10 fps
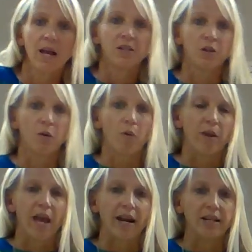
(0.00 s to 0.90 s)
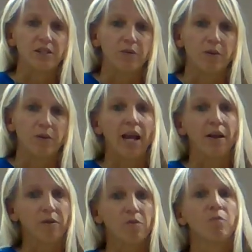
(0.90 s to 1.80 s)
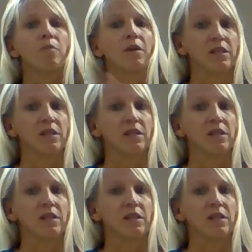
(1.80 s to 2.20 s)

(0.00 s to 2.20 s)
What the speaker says: So when we add it to a noun, it means